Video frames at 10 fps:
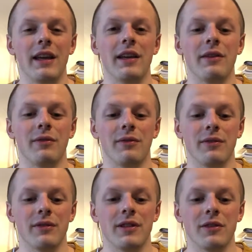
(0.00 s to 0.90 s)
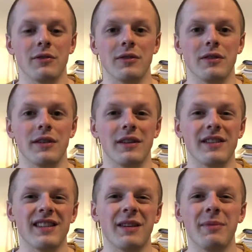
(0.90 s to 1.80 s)
If children,
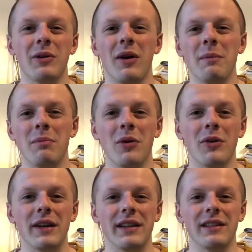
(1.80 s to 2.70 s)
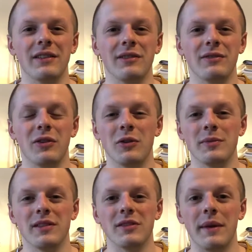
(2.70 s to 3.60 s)
because it can be quite boring for up
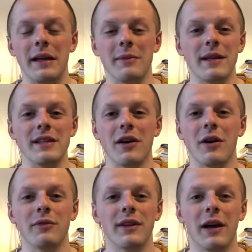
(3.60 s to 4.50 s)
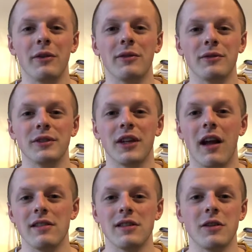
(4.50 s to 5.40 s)
to 20 minutes, half an hour for a
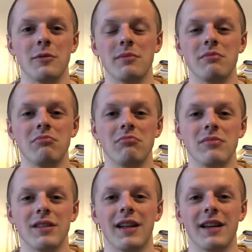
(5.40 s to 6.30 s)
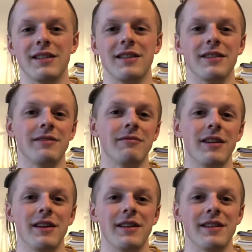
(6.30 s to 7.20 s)
child to come to lesson and
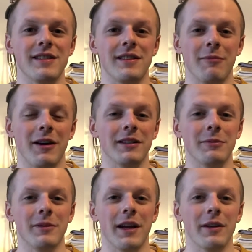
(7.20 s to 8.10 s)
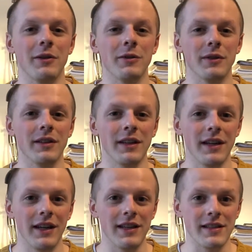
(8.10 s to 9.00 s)
sit behind the piano and
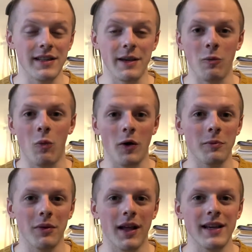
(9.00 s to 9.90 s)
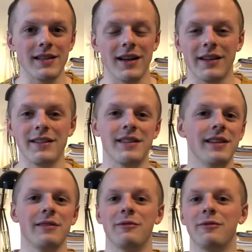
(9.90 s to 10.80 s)
sit in one place. I can
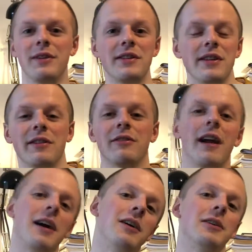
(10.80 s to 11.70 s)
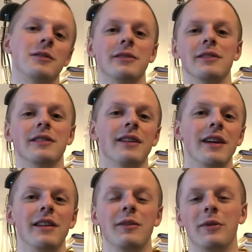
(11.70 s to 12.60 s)
see fidgeting around and
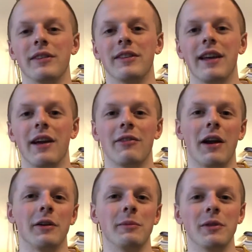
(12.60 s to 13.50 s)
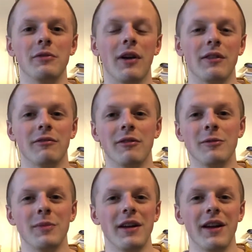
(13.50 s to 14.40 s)
they want to get around and move around the
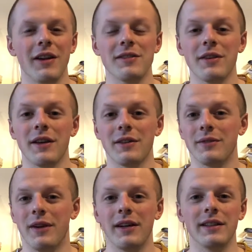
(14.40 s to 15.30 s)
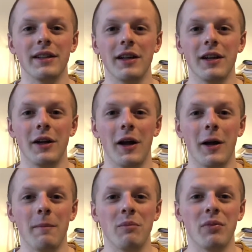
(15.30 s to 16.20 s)
room, and so that's fine.
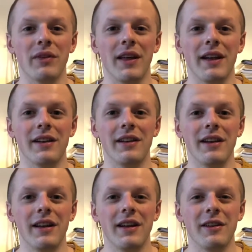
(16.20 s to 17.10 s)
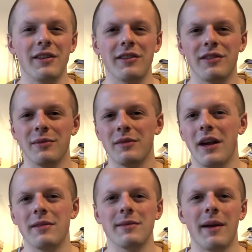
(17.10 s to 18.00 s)
But then
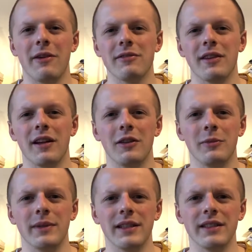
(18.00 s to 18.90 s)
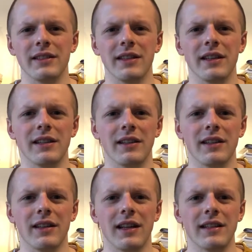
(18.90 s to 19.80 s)
sometimes parents get a little bit concerned
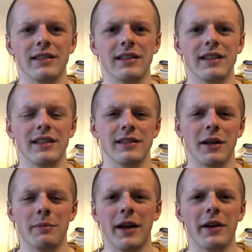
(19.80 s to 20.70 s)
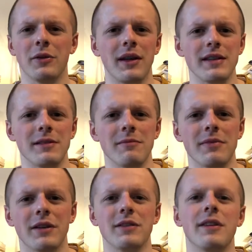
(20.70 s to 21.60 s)
that the lesson isn't a piano lesson
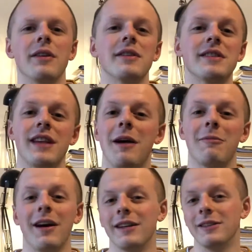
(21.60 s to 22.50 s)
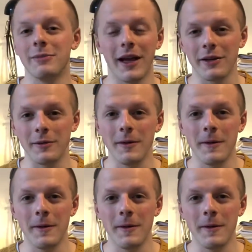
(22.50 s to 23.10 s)
because they're not sat behind the piano.